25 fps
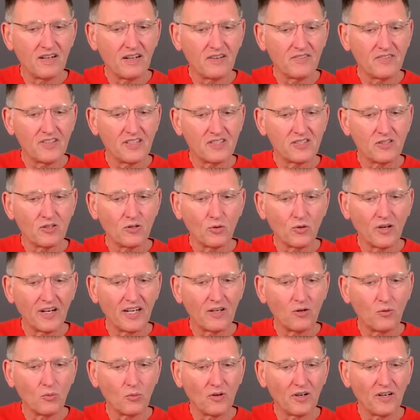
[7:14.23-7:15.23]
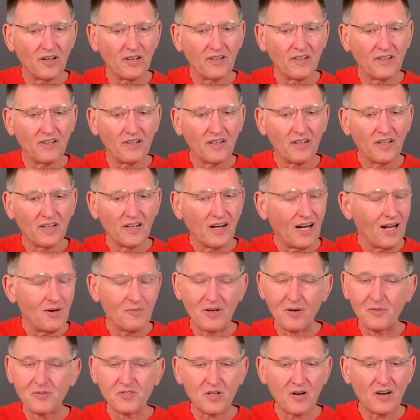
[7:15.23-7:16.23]
this Greek word,
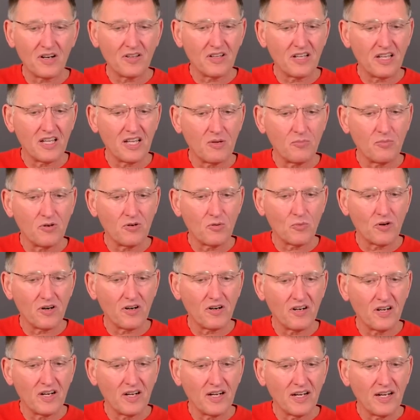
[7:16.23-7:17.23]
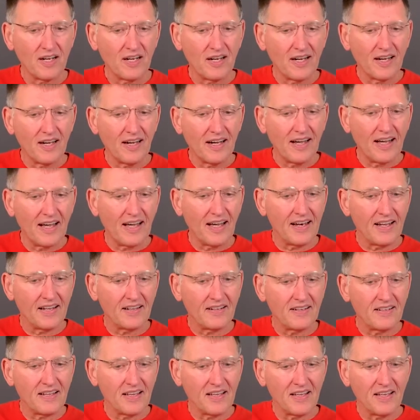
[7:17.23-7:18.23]
the Hebrew word,
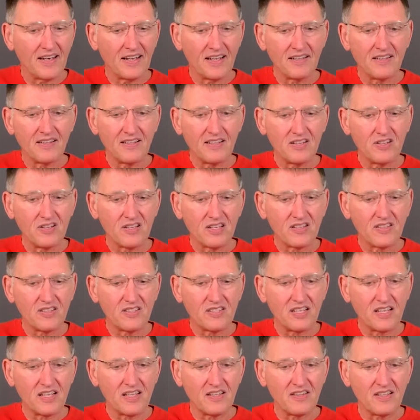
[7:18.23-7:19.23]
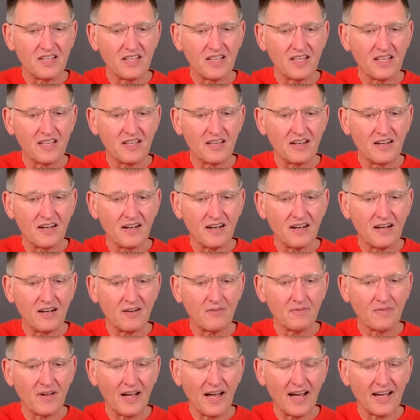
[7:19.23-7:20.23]
and then you can see the
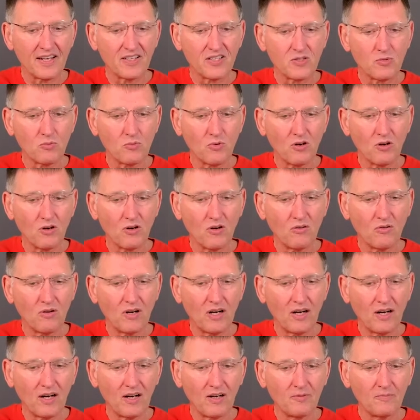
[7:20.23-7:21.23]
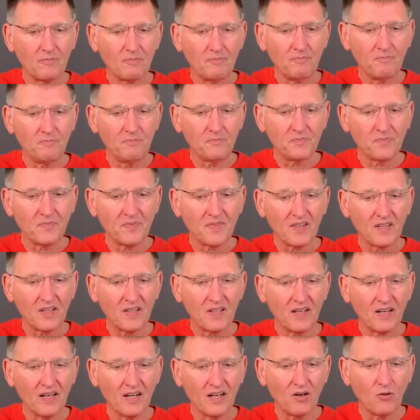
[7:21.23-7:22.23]
actual
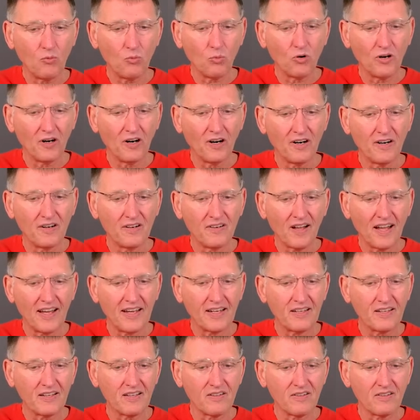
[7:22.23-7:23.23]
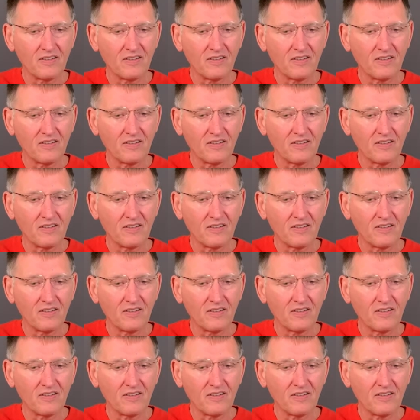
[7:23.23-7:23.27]
word, like